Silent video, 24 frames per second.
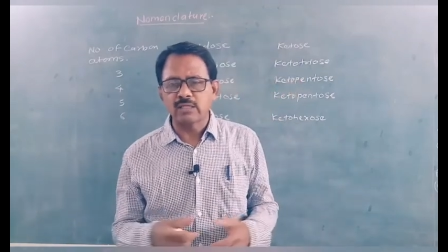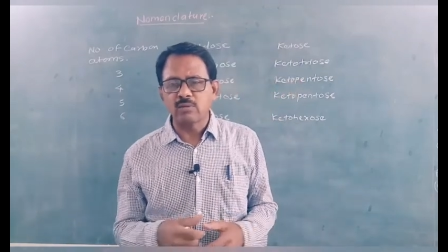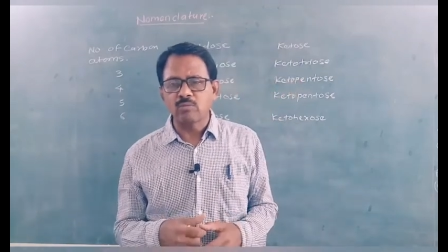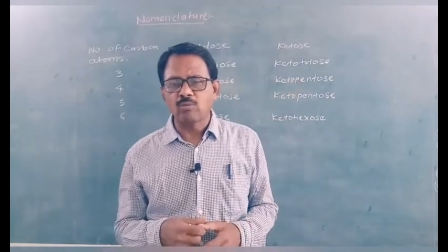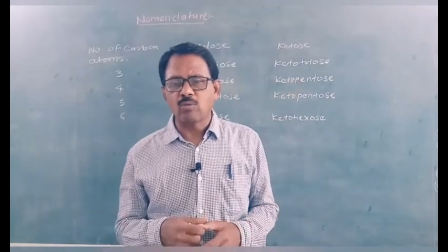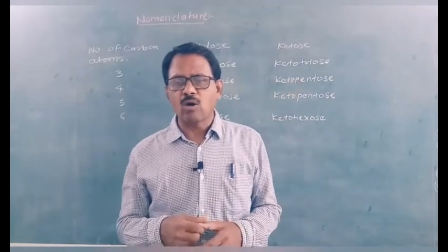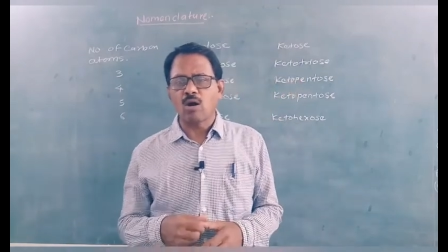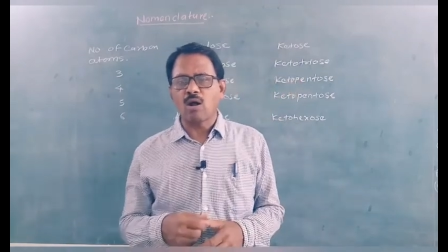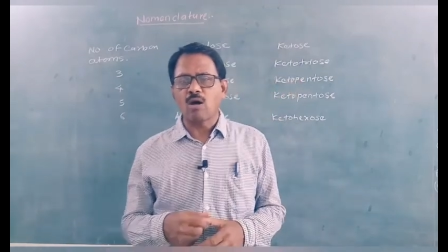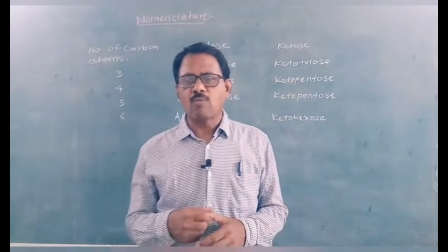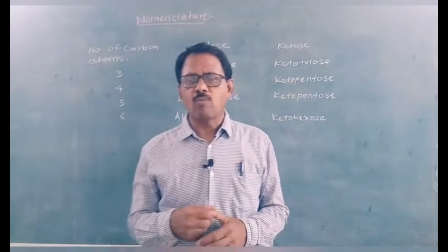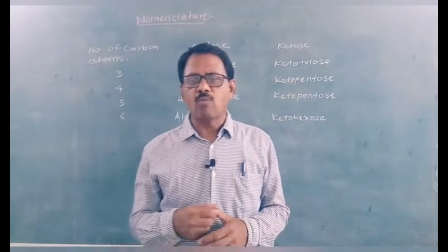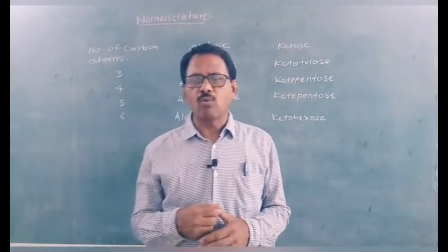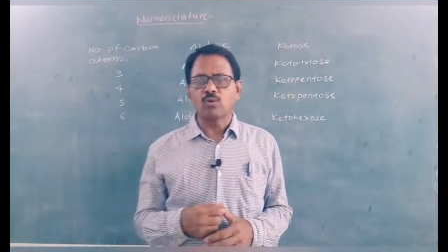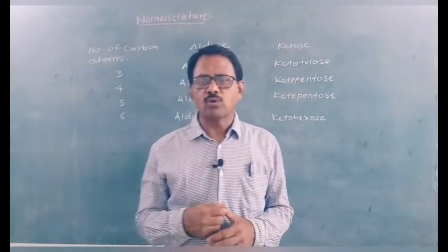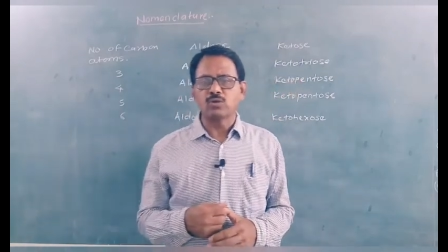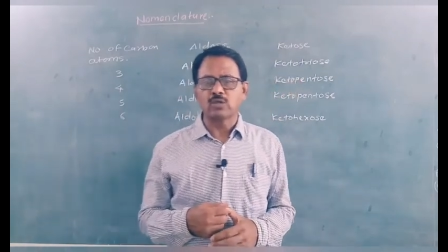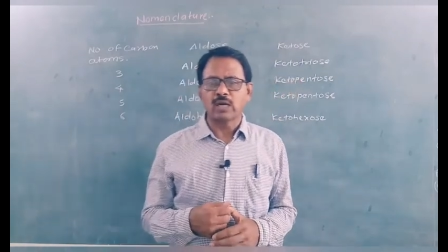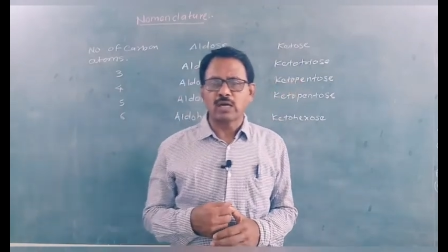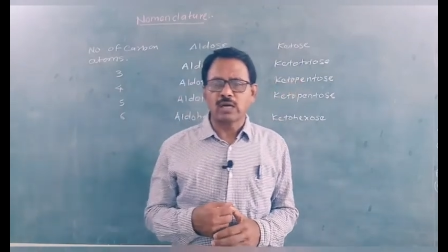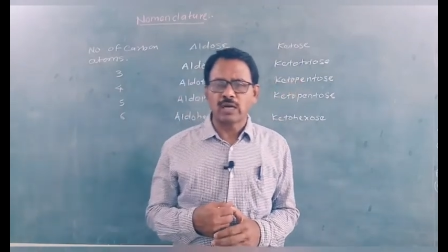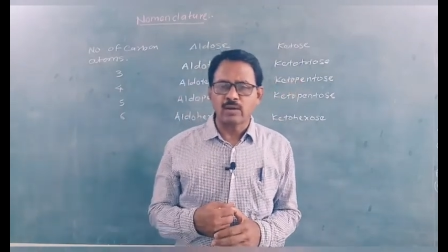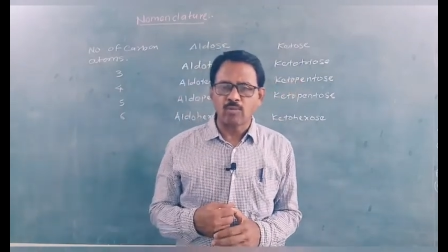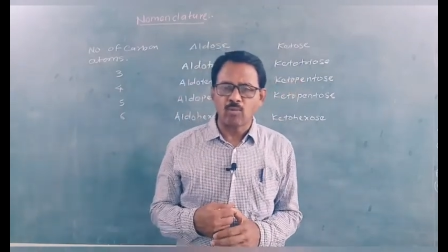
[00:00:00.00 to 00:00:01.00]
number of
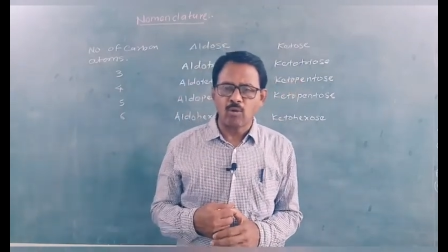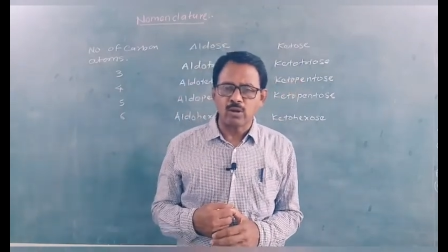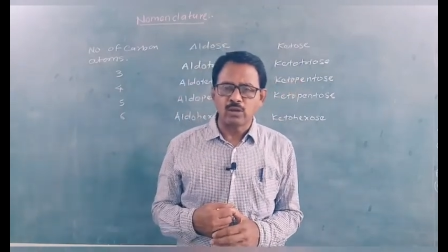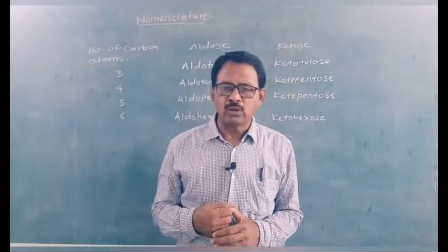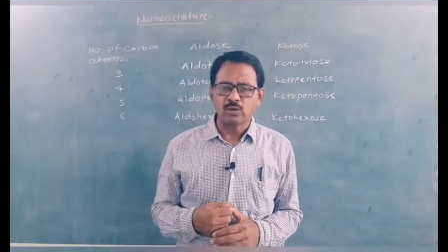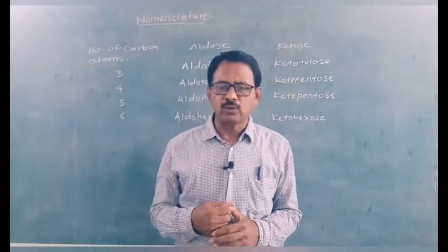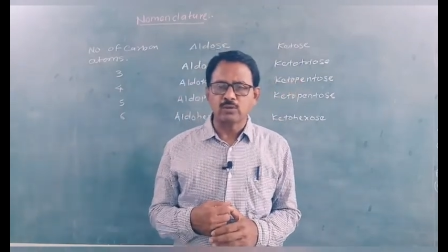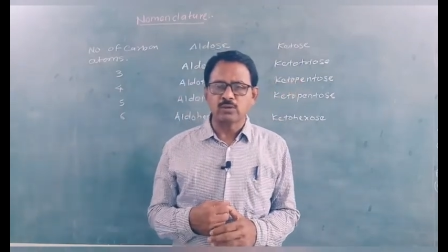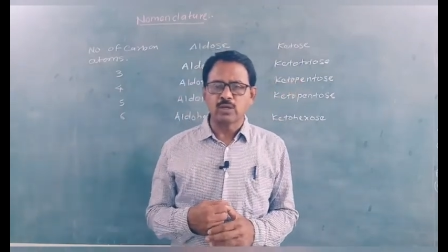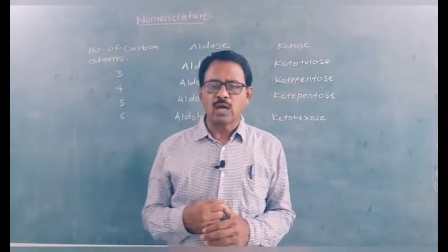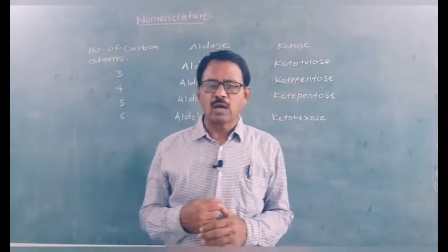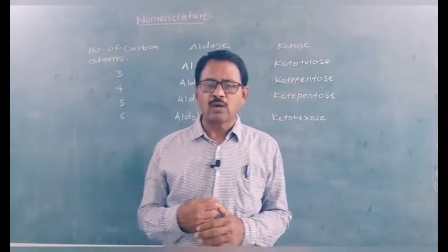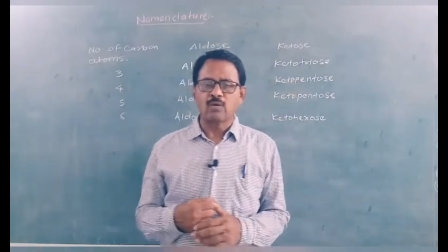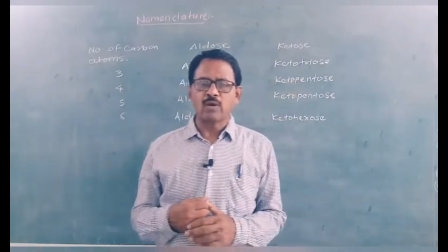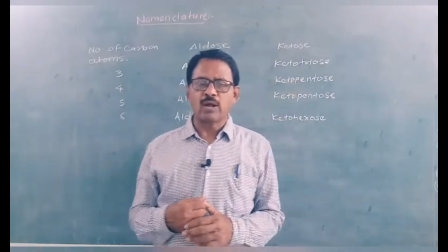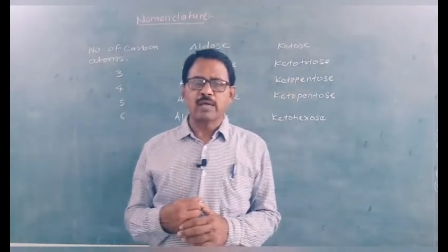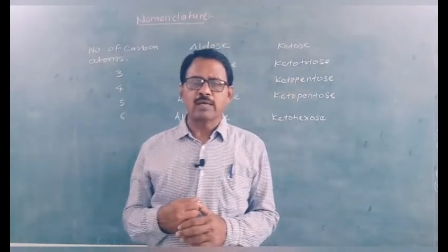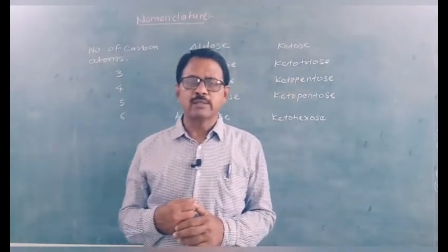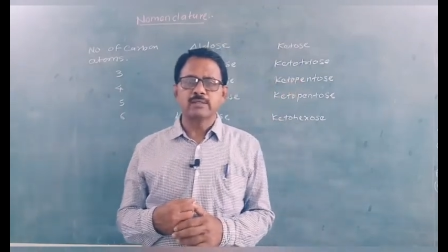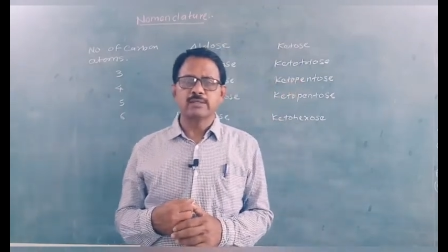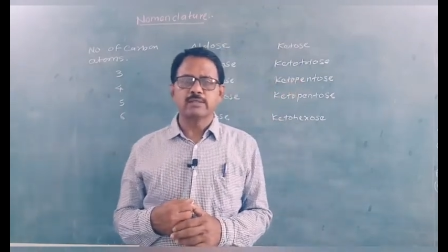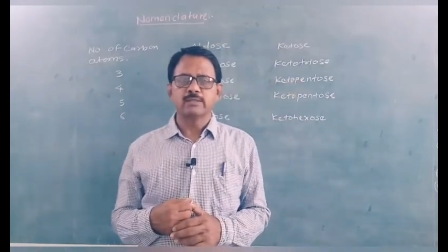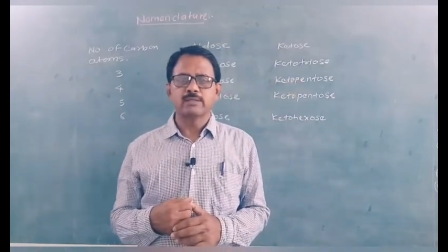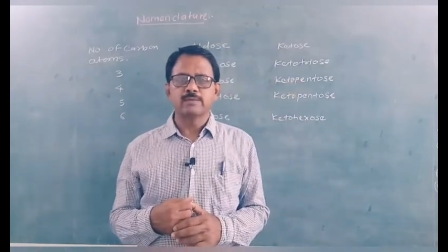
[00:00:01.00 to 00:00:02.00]
monosaccharide molecules are known
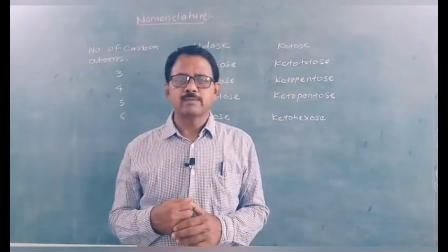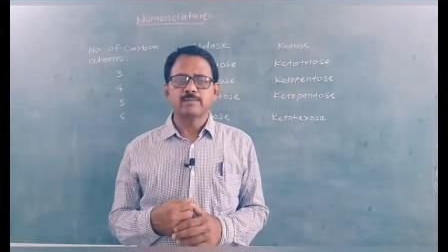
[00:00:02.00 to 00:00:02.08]
as